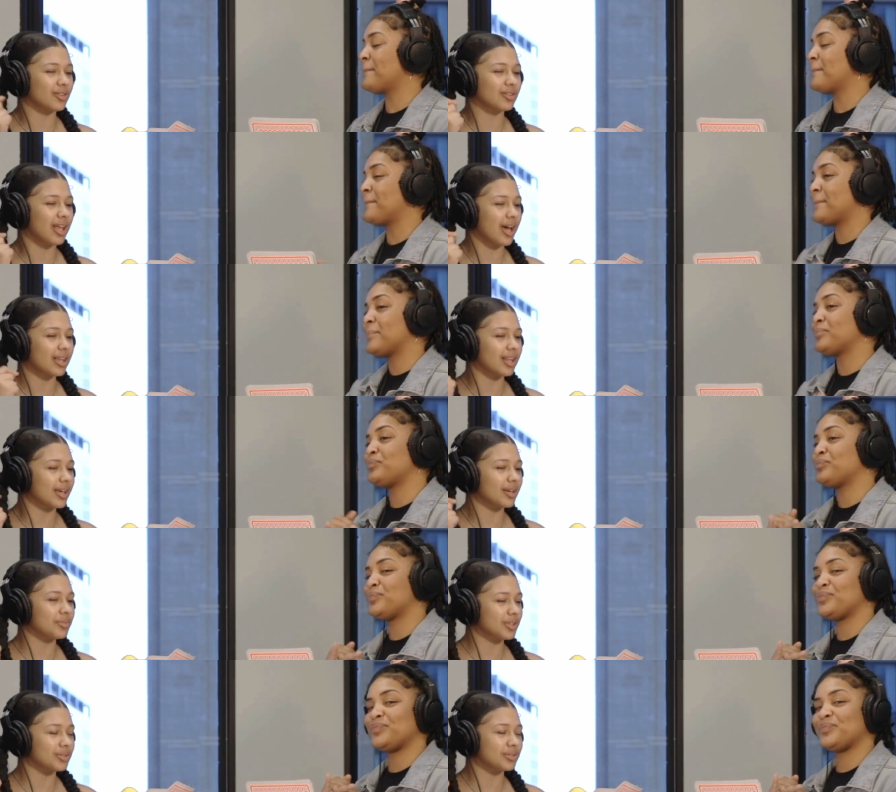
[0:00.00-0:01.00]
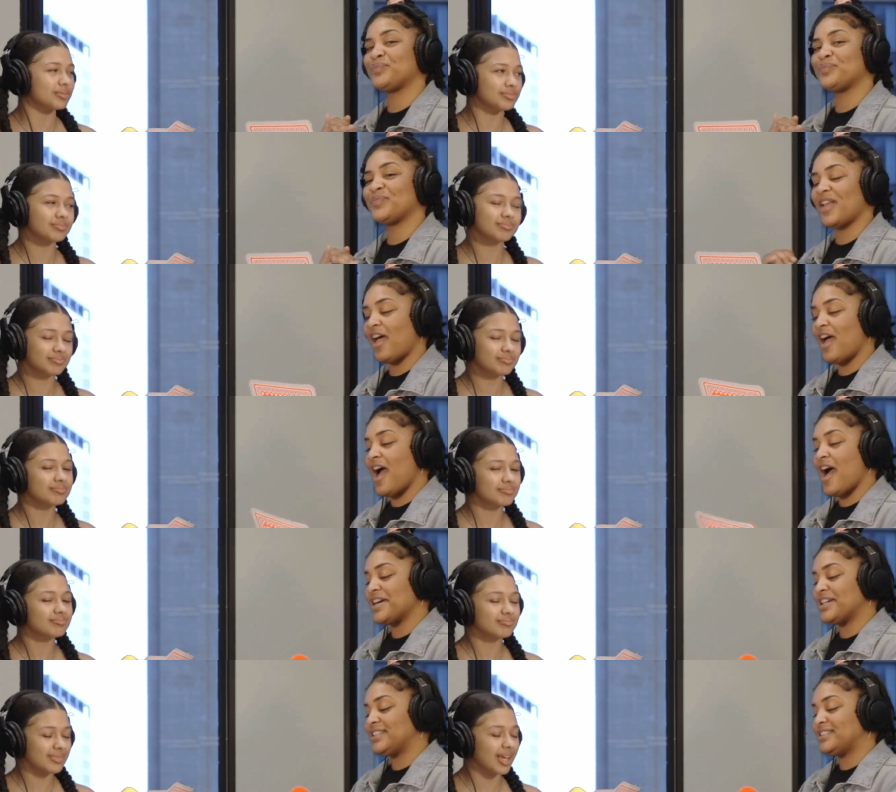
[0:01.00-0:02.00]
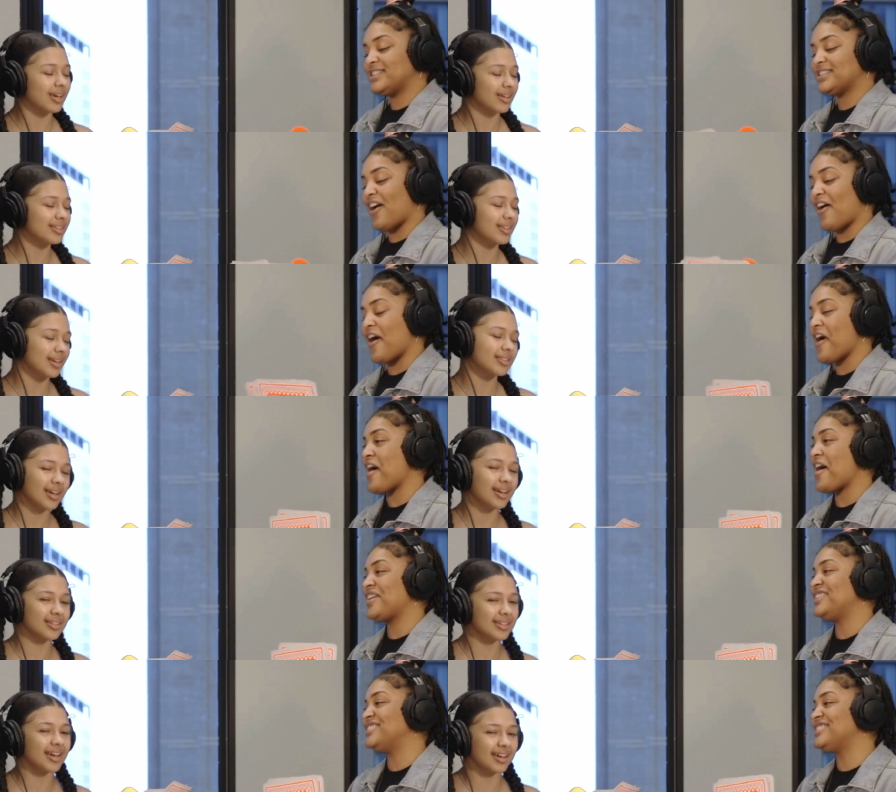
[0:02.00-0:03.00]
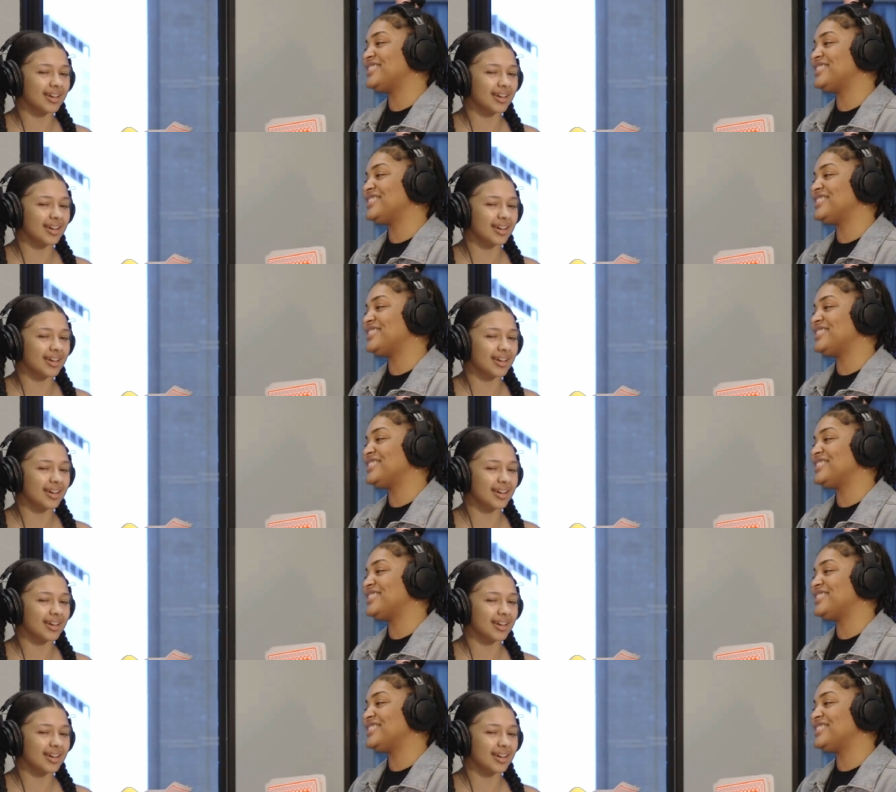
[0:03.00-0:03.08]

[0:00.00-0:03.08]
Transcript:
Speaker 1: lie, like we do. Yeah, yeah, yeah, yeah.